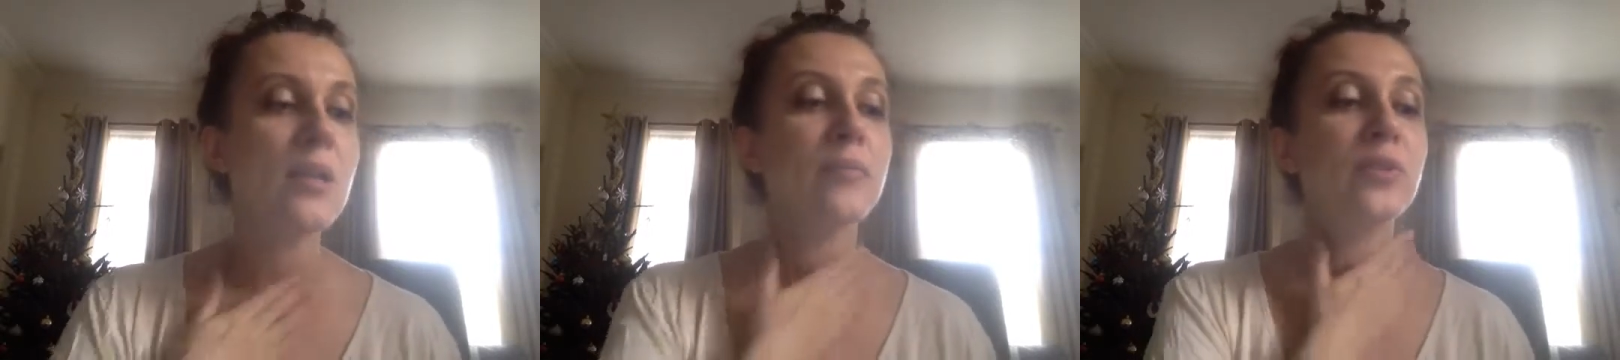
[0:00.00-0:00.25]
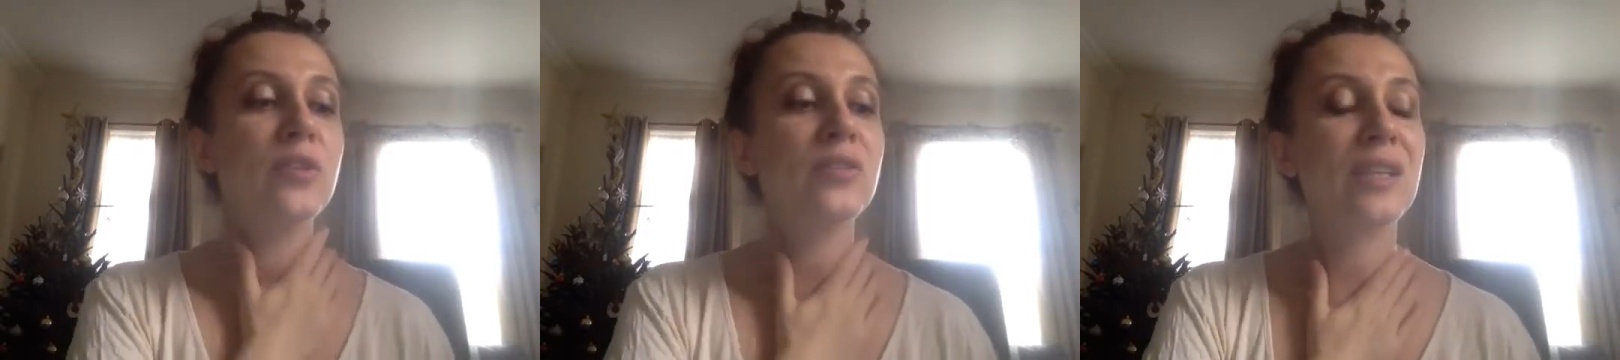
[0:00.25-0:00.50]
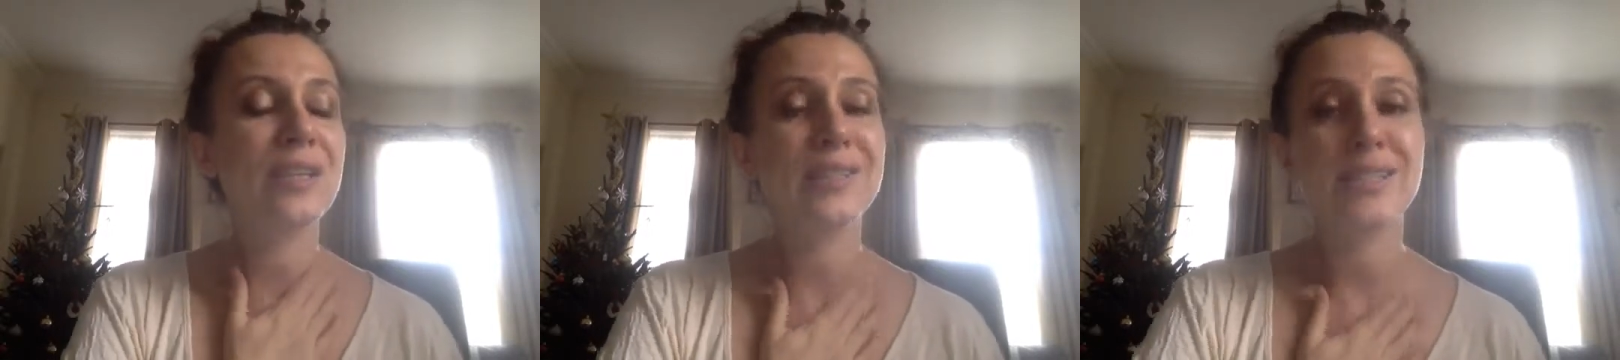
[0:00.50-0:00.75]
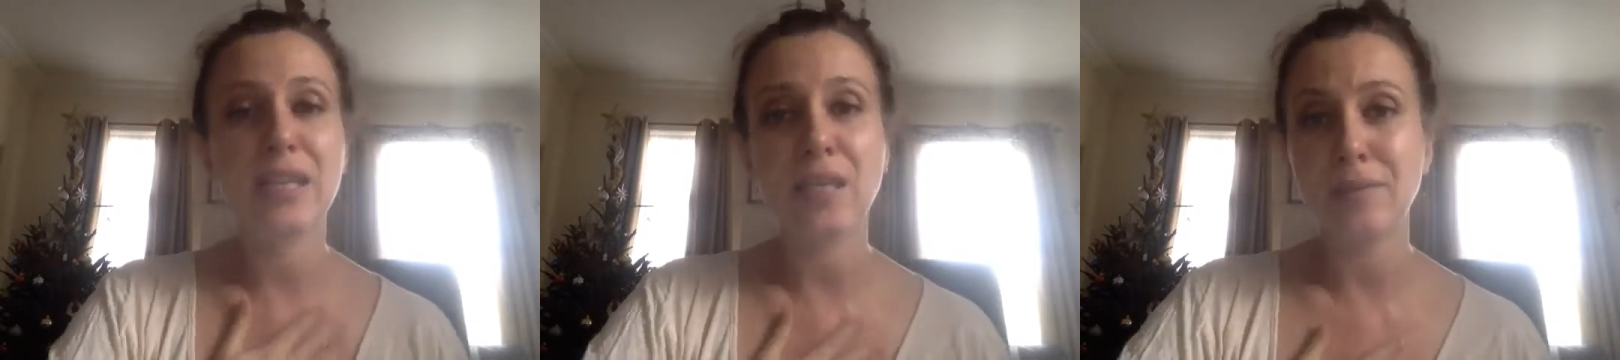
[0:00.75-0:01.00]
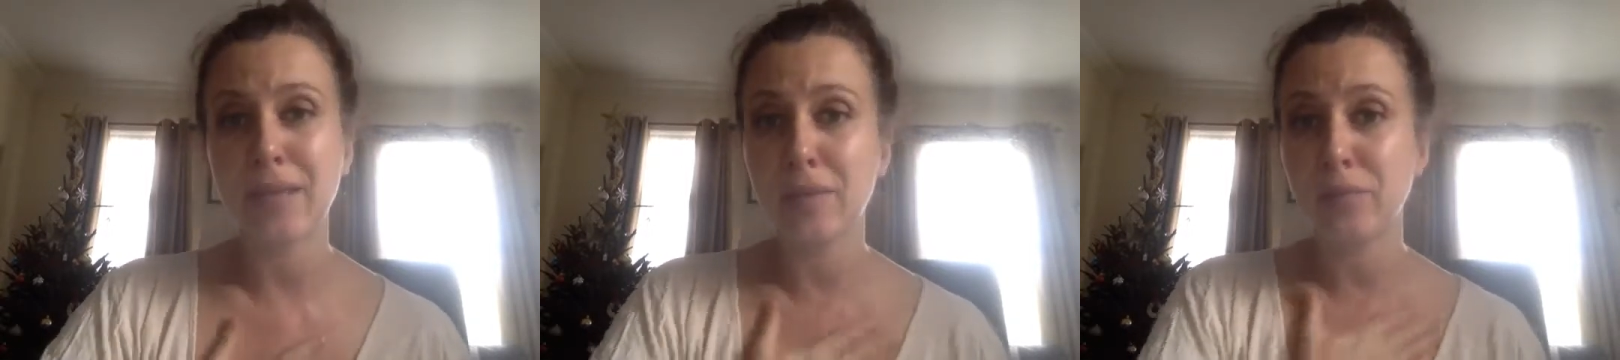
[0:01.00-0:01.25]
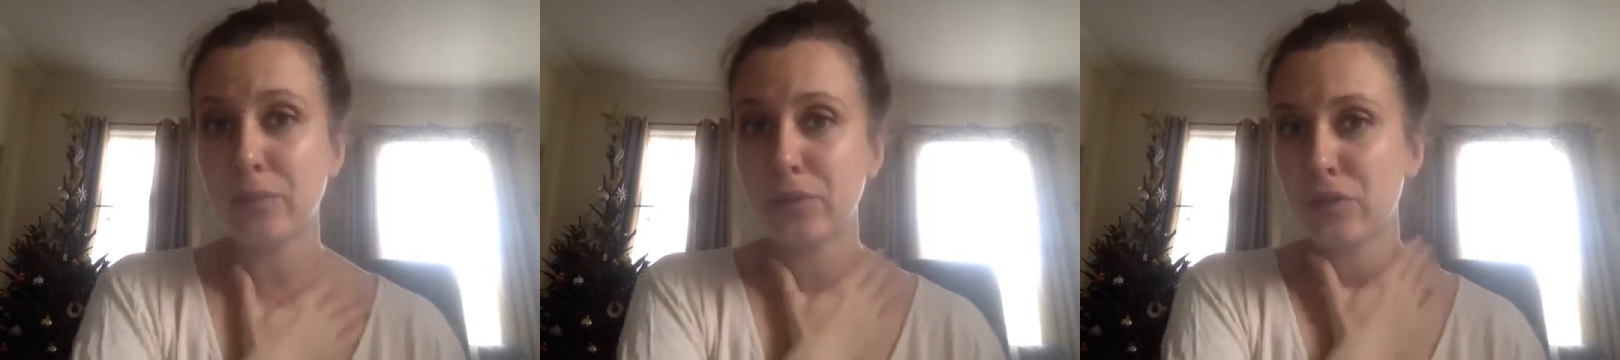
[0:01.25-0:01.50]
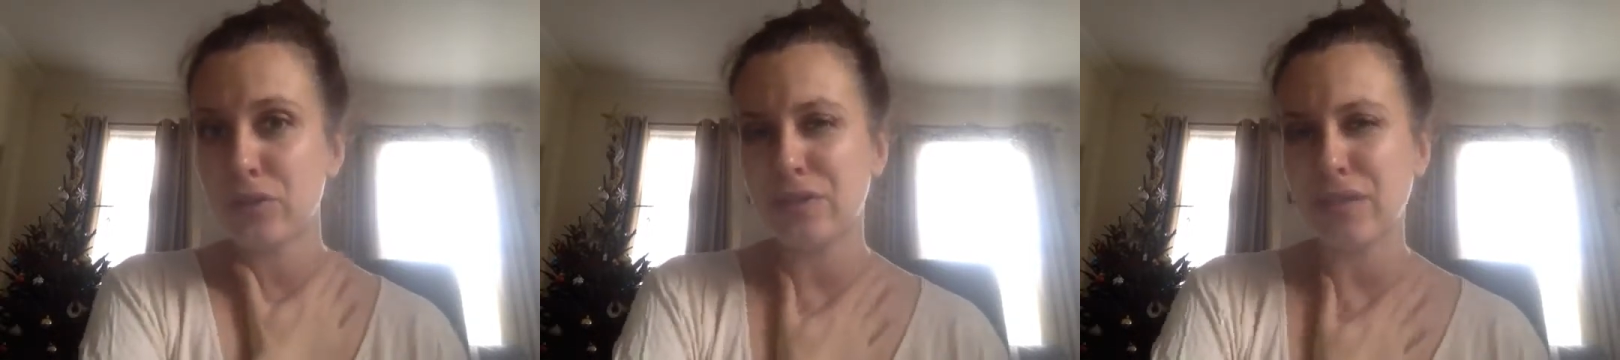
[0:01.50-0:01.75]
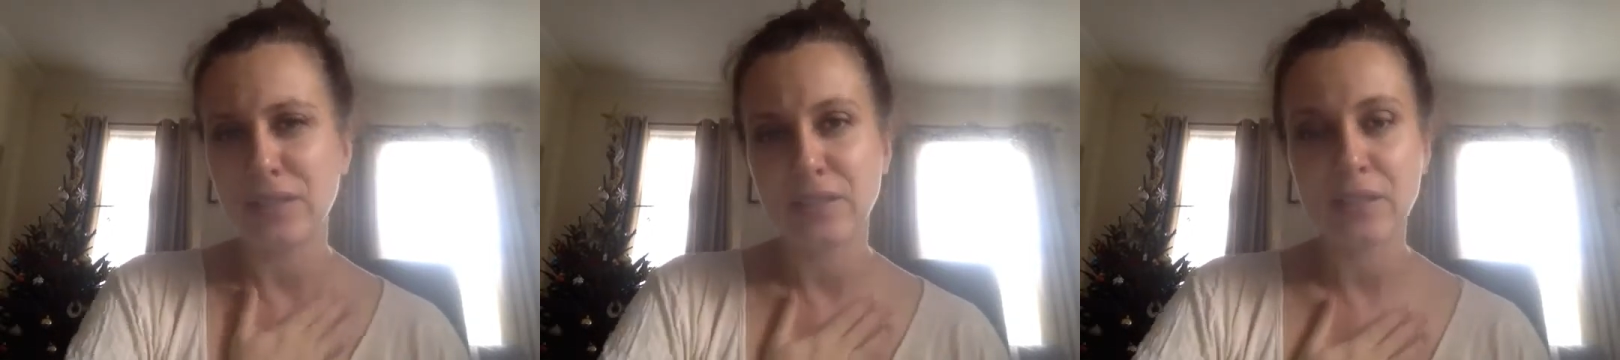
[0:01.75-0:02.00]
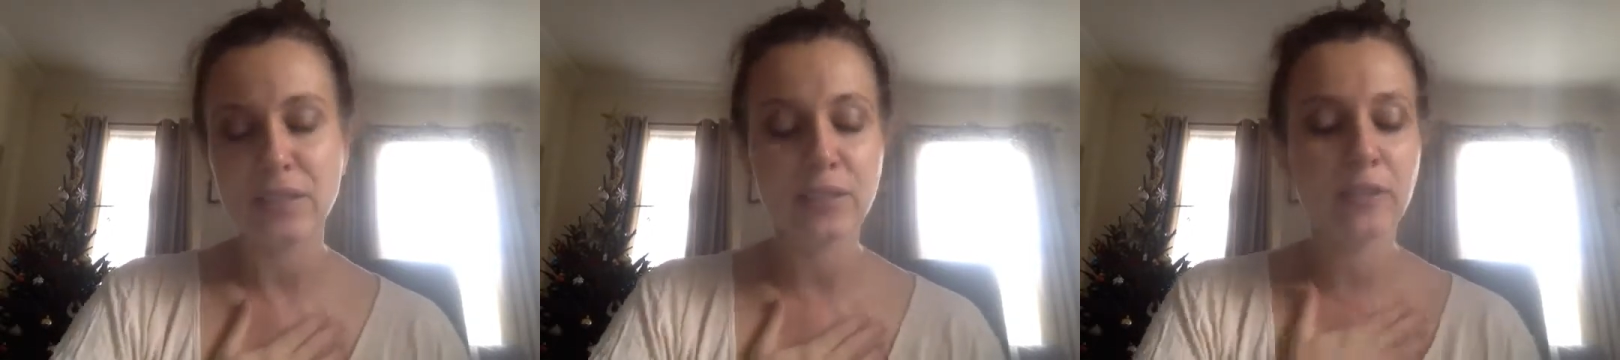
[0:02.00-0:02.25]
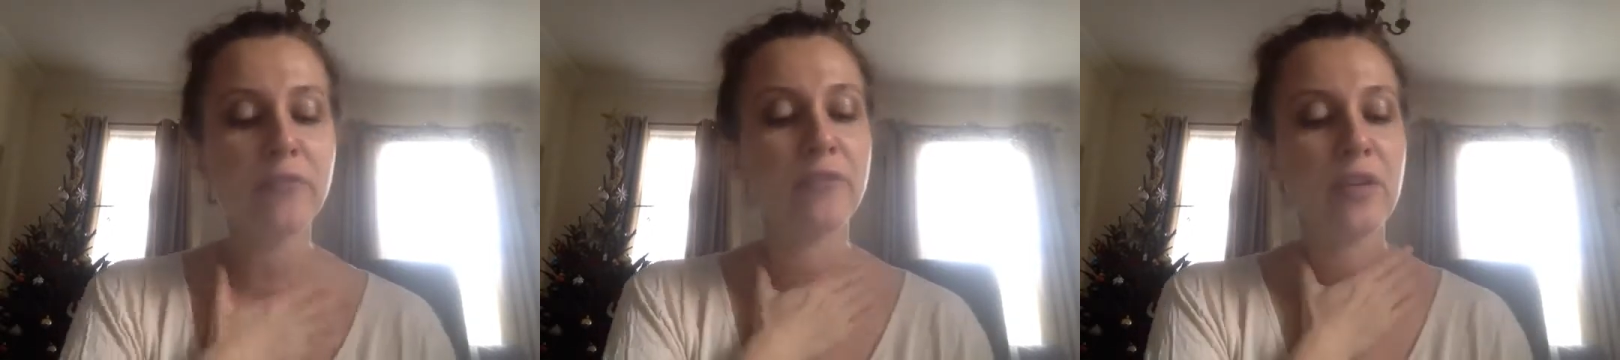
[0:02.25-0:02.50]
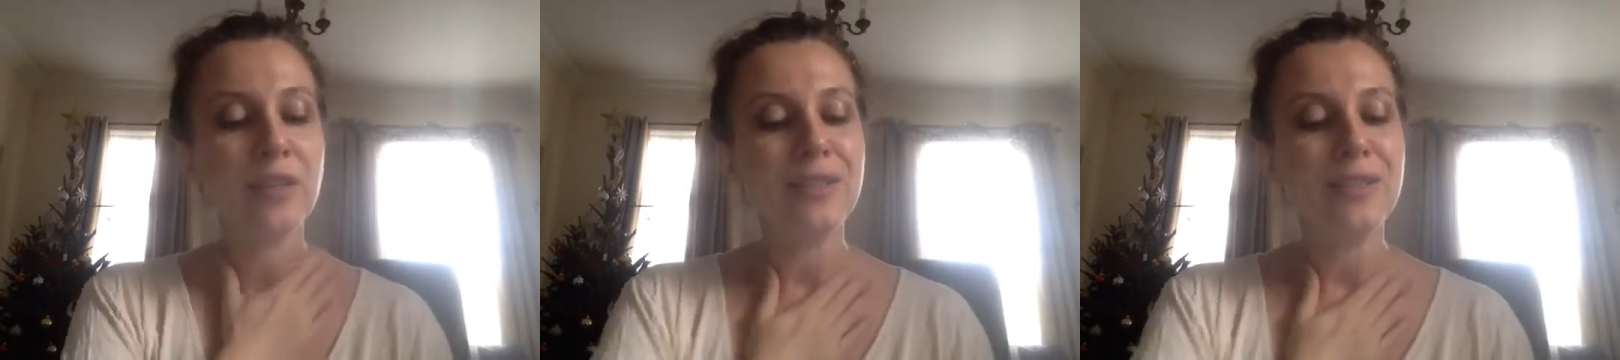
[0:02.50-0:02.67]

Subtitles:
because their skin can be a bit too sensitive.